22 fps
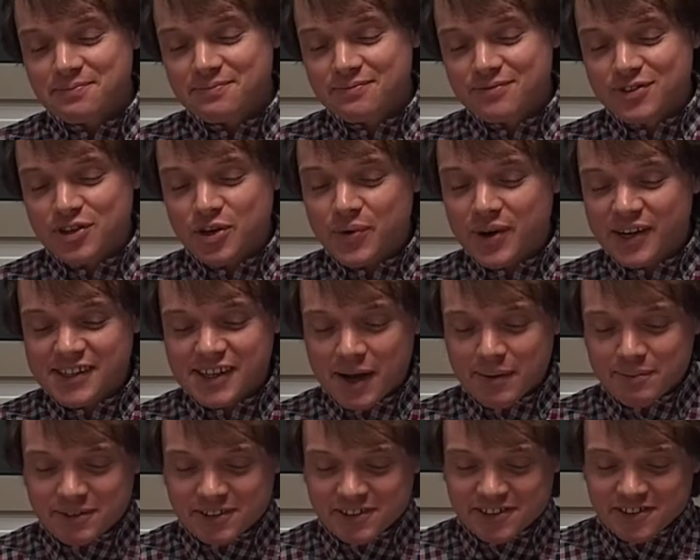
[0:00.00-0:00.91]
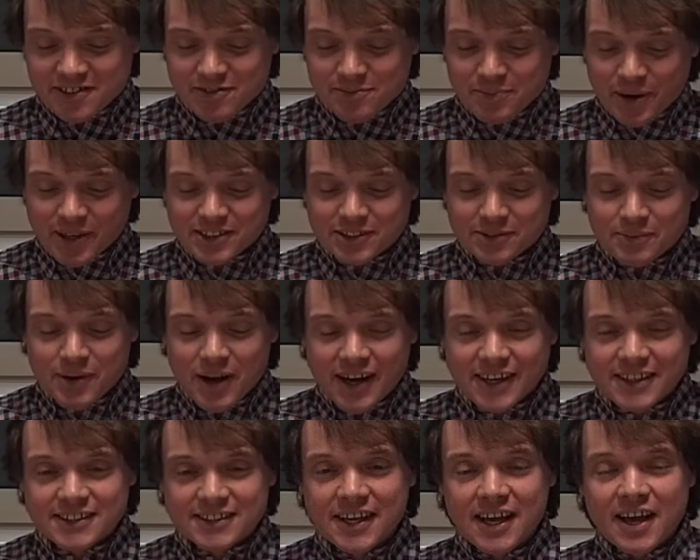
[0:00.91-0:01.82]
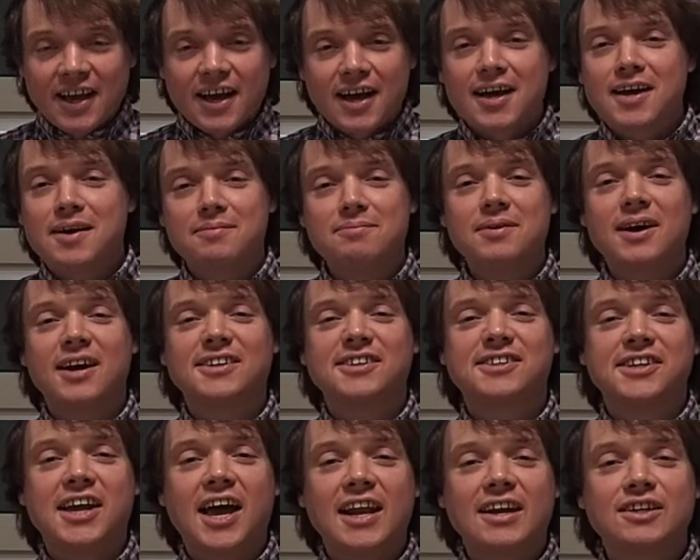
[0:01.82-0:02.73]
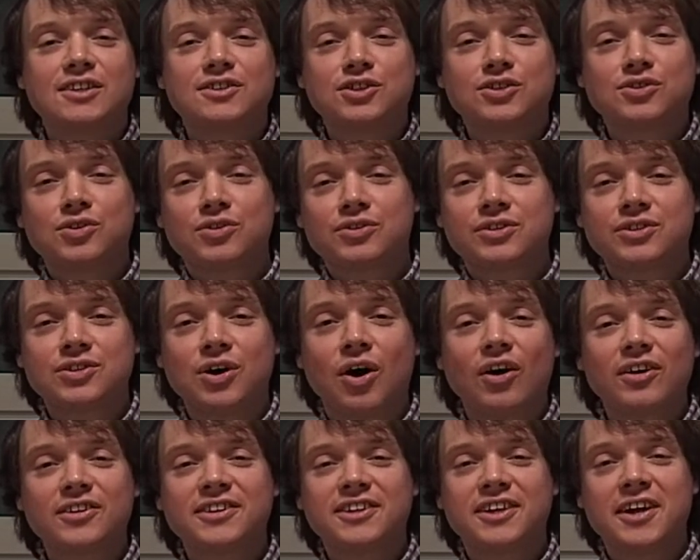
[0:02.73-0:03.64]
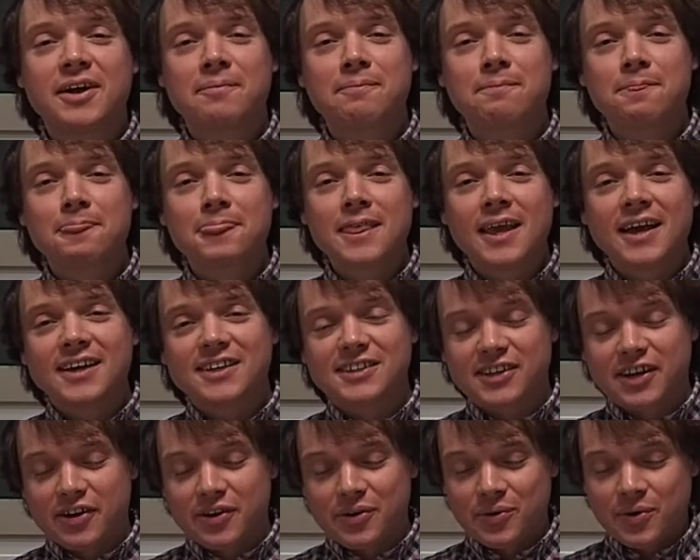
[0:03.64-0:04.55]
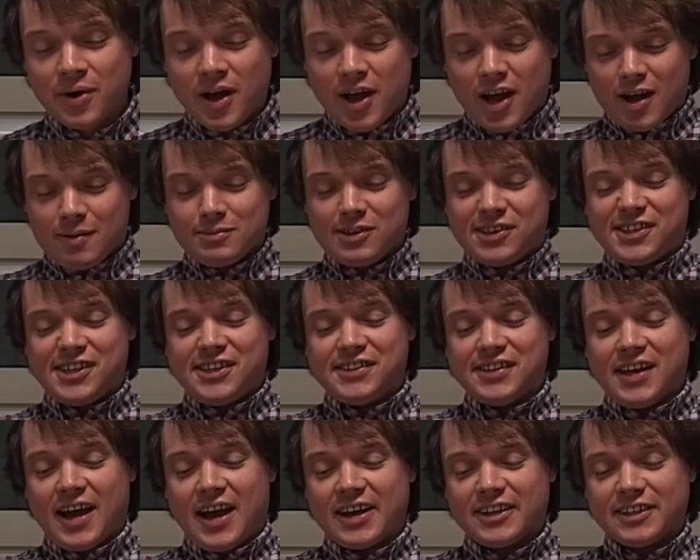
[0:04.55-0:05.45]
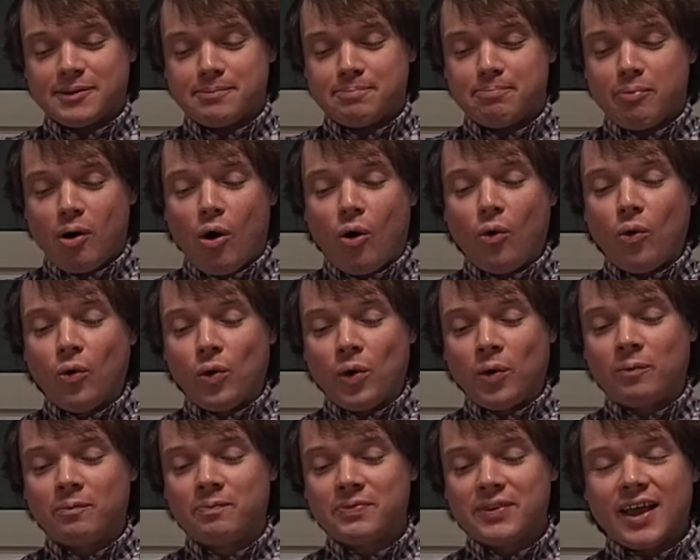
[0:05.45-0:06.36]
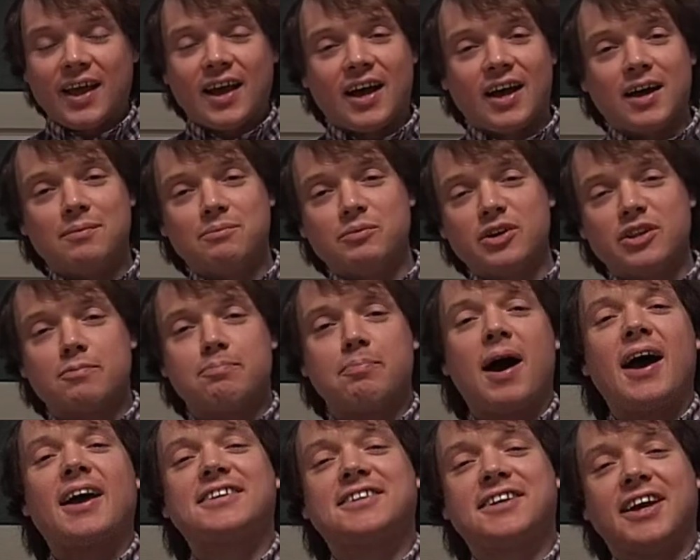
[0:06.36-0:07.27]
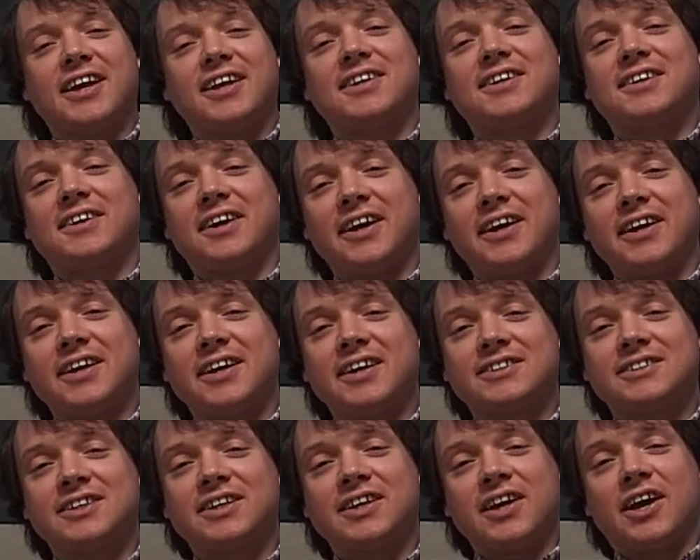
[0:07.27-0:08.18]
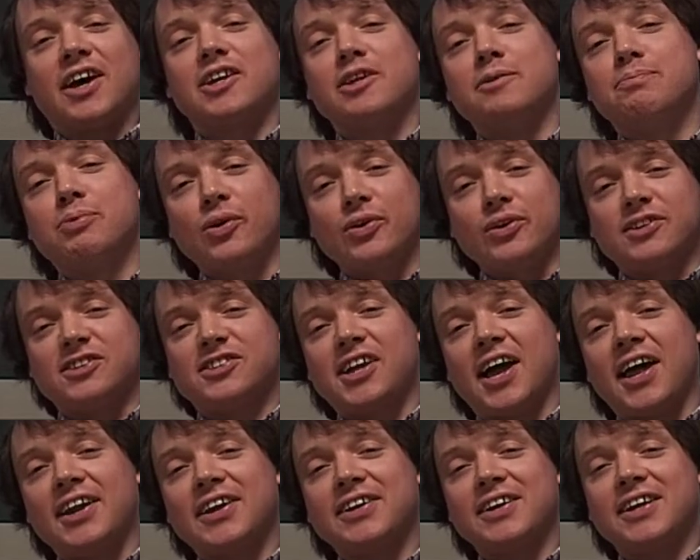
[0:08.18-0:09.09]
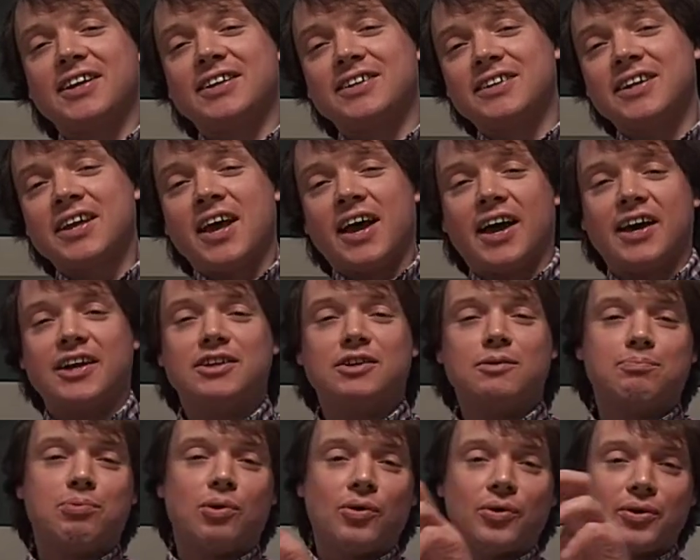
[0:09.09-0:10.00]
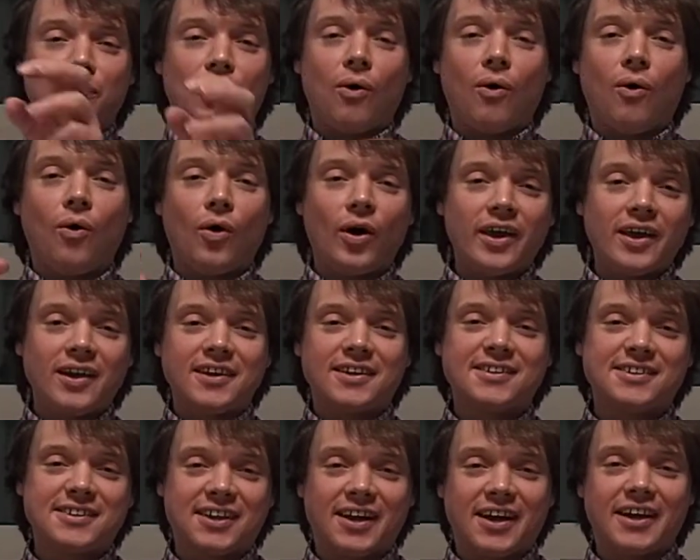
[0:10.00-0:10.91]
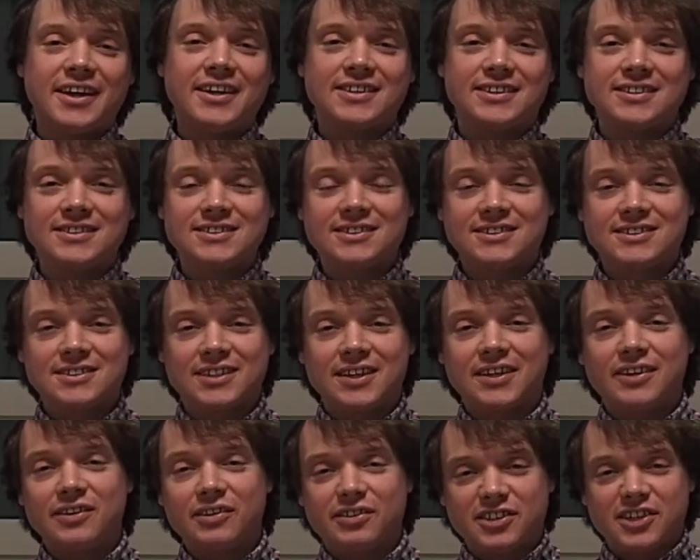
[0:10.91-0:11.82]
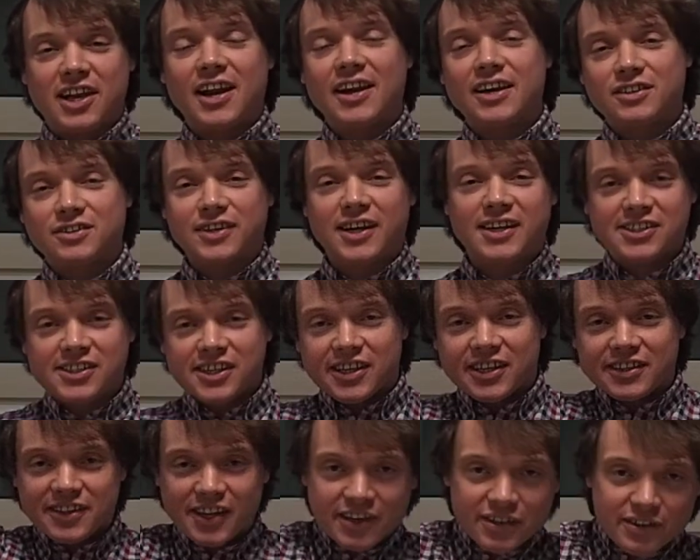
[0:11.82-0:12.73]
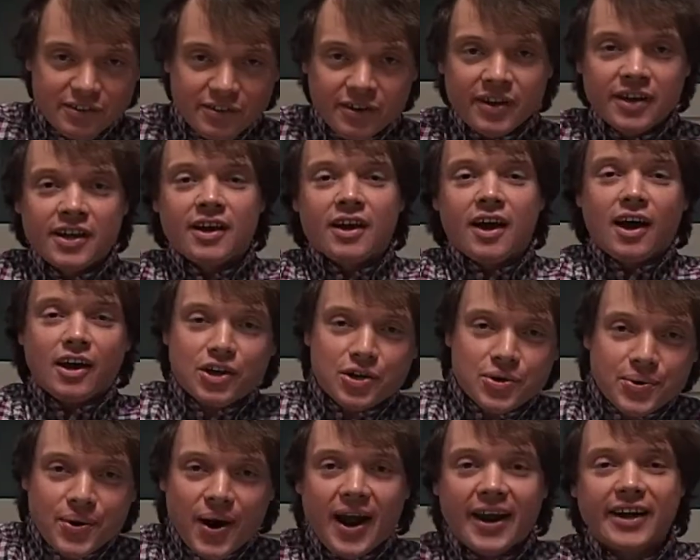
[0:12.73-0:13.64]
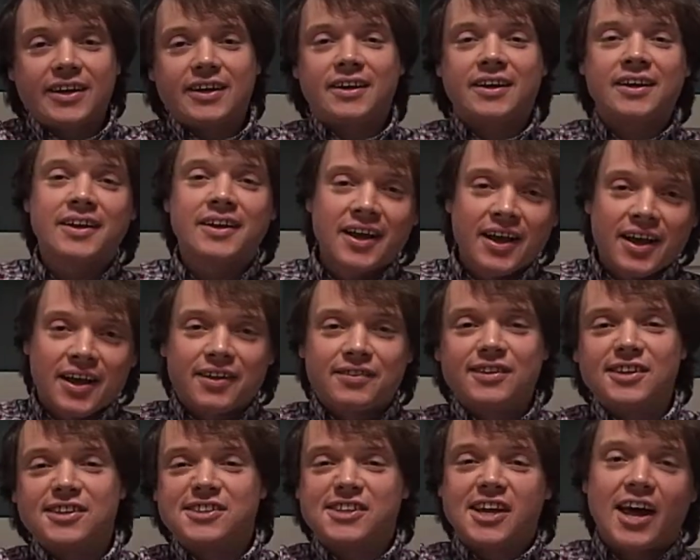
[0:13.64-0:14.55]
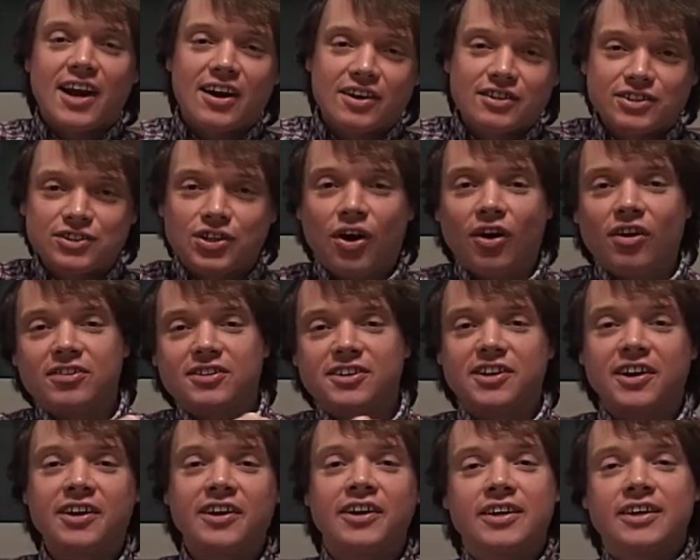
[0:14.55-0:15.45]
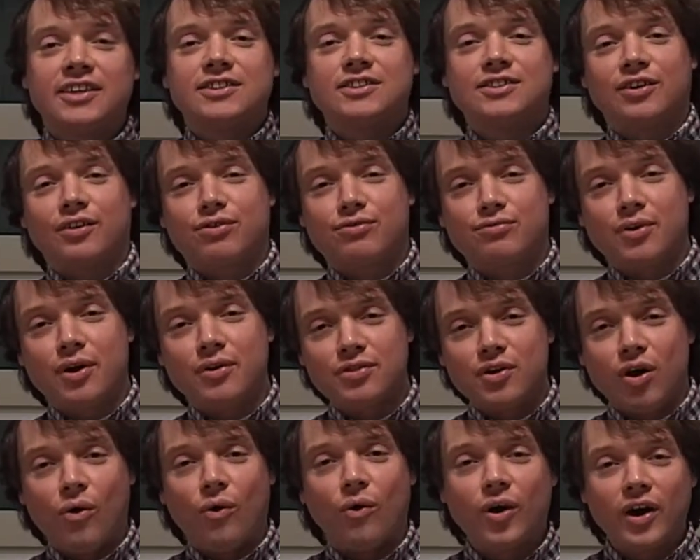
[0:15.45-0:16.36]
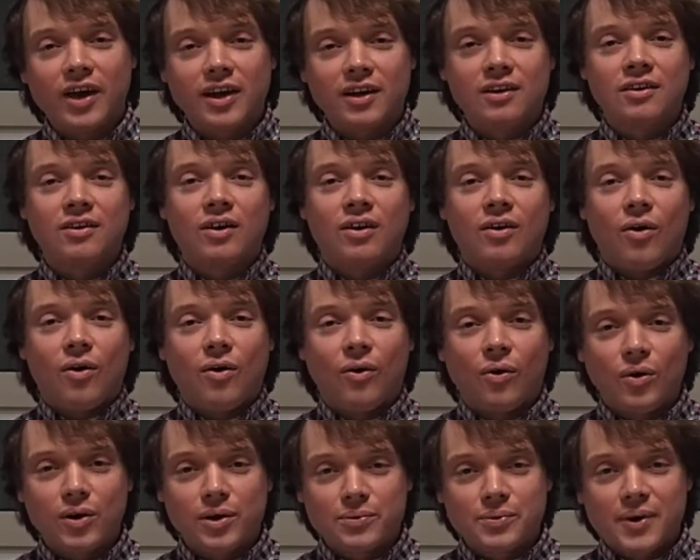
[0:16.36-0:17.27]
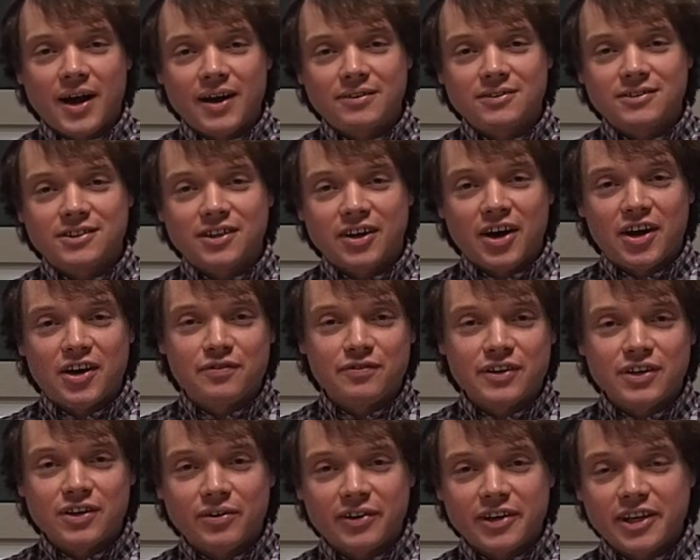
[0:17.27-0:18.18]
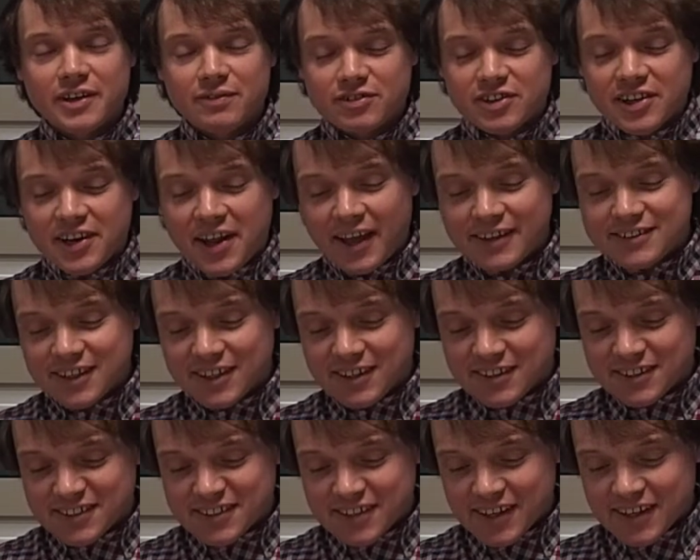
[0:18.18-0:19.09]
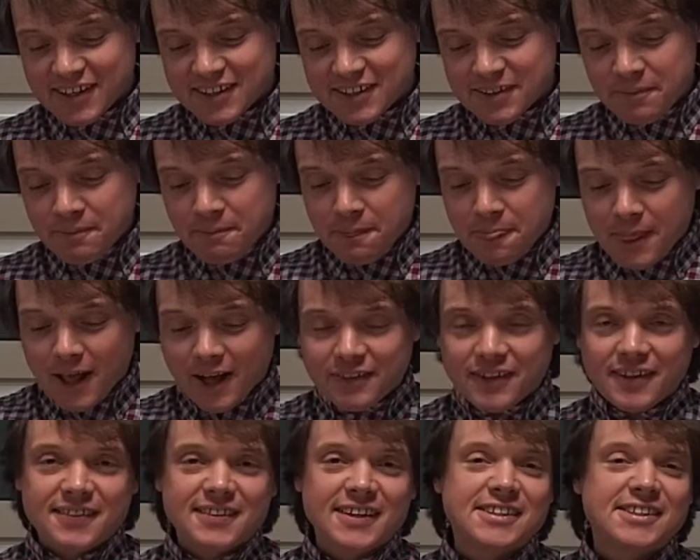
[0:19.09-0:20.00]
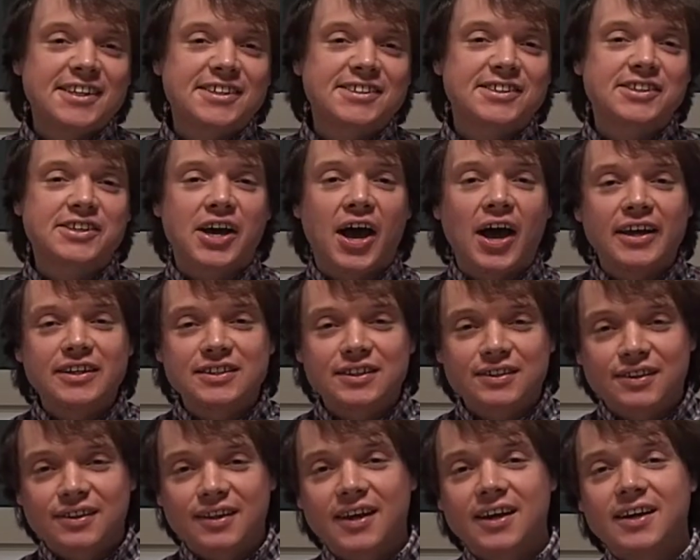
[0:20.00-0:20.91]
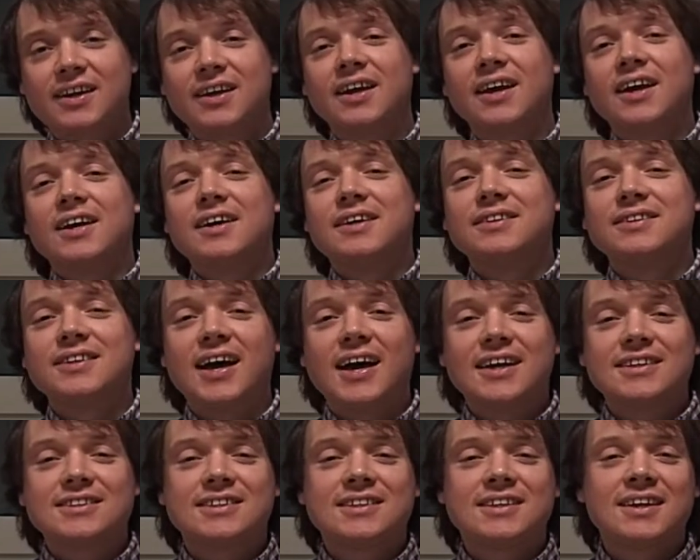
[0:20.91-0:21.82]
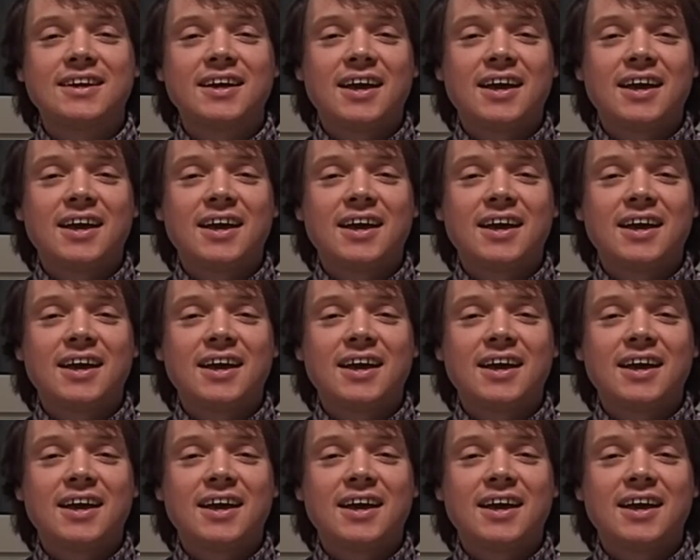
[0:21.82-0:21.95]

Two examples that spring to mind, a salad tosser, so a machine that has a bowl with a basket inside it, and you put your salad in and you pour your oil inside and your salad dressing, and then you crank the salad tosser to throw the oil all around over your leaves of lettuce and things. I think this is the kind of thing that